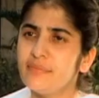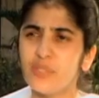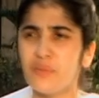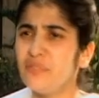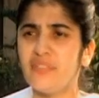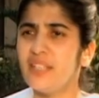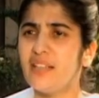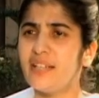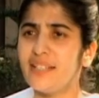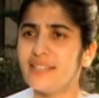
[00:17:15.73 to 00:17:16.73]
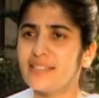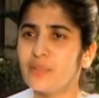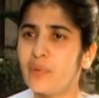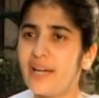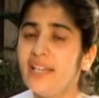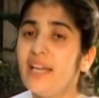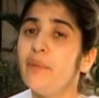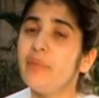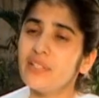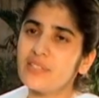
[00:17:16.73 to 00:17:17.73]
don't feel nice. Why?
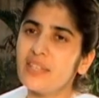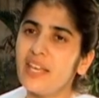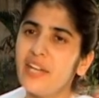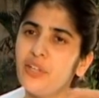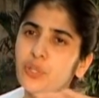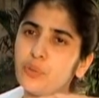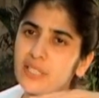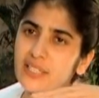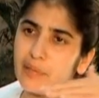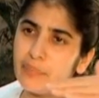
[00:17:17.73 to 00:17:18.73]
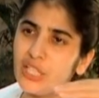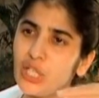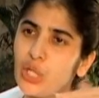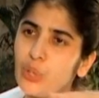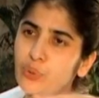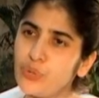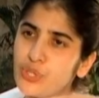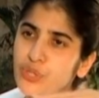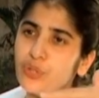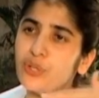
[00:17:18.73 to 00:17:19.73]
Because there you were coming close
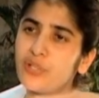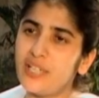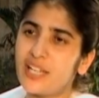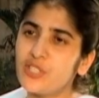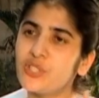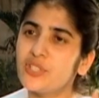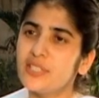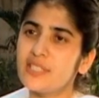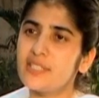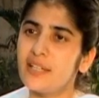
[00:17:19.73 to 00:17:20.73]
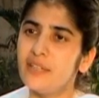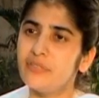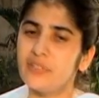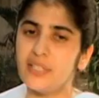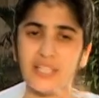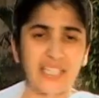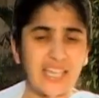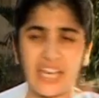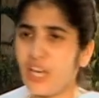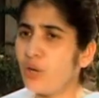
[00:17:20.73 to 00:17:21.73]
to your natural self.
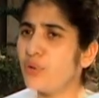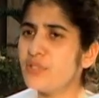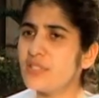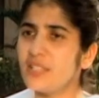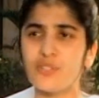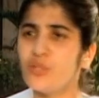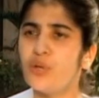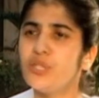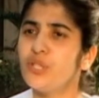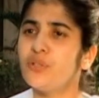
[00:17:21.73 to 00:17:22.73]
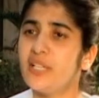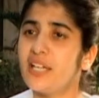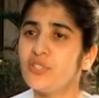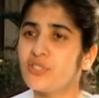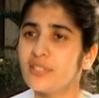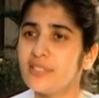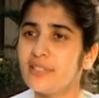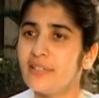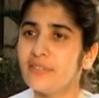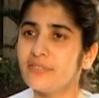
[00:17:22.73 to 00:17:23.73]
Chaos is not your natural
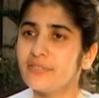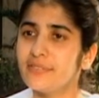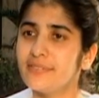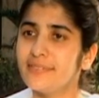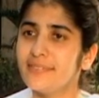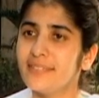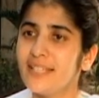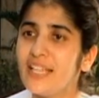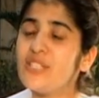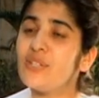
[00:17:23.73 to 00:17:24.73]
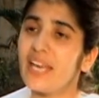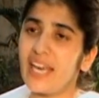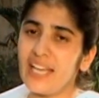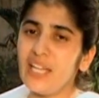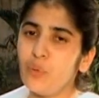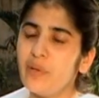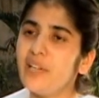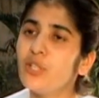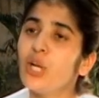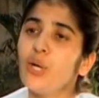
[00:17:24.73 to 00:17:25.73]
self. So
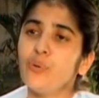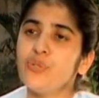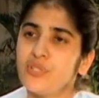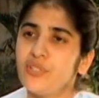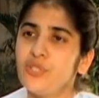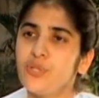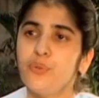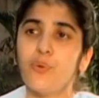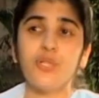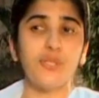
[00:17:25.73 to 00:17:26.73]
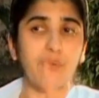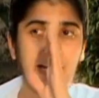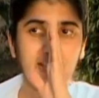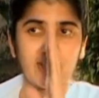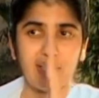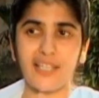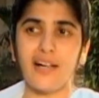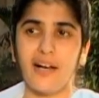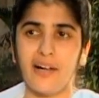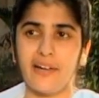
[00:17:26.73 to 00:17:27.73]
anywhere closer to what you actually
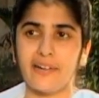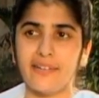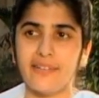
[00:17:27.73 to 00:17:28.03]
are,